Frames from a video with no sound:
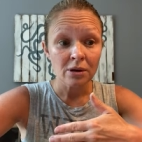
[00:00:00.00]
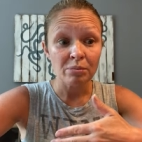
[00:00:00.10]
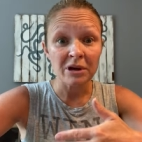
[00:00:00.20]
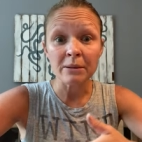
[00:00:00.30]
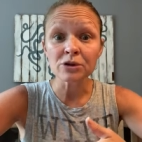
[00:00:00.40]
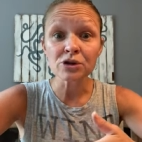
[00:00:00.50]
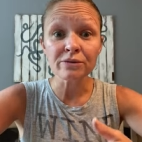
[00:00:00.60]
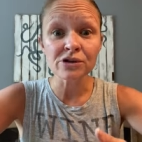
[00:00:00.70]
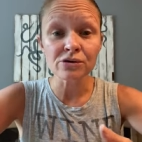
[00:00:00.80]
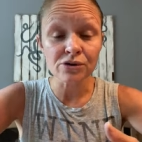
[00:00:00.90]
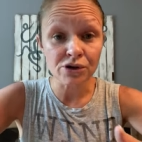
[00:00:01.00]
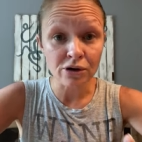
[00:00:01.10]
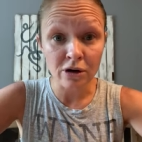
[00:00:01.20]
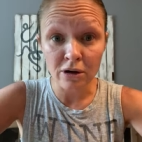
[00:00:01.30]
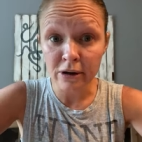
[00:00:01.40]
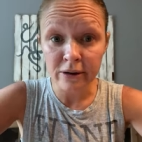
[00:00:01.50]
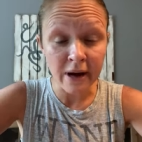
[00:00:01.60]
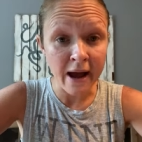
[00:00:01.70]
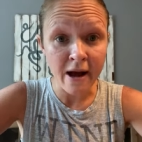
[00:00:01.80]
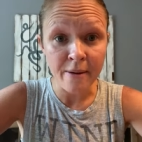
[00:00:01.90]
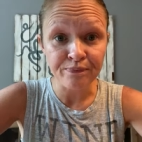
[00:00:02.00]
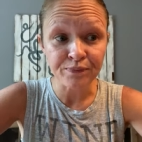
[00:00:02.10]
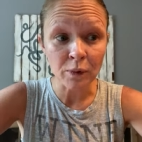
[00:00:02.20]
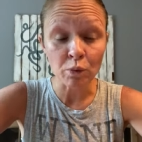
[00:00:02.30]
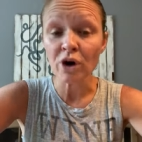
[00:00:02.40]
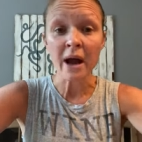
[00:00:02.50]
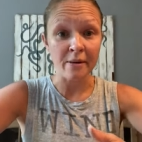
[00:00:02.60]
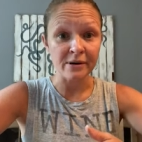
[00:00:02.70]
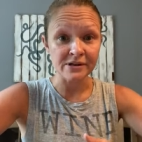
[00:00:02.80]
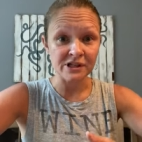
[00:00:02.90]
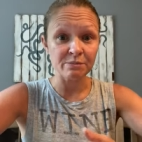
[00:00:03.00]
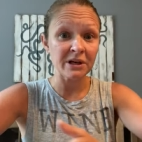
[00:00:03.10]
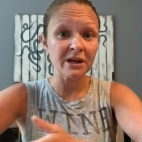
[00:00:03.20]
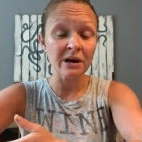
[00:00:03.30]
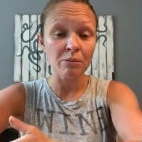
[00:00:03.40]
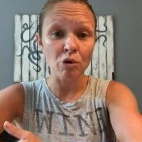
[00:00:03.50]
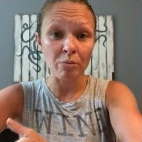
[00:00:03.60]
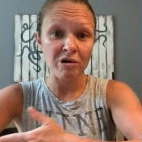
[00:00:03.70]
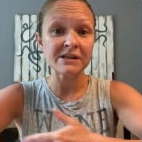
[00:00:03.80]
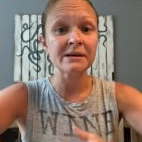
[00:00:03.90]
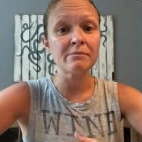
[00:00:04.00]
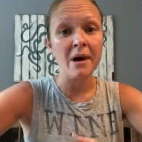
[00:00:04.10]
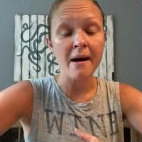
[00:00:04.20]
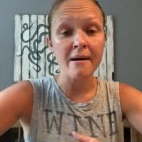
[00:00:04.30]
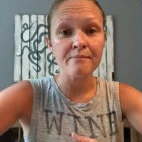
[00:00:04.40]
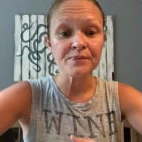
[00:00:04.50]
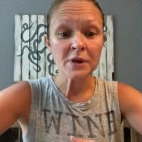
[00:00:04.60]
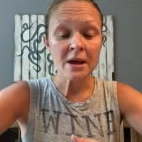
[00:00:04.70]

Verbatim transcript: be able to reduce your um, work hours, to be a more present mom.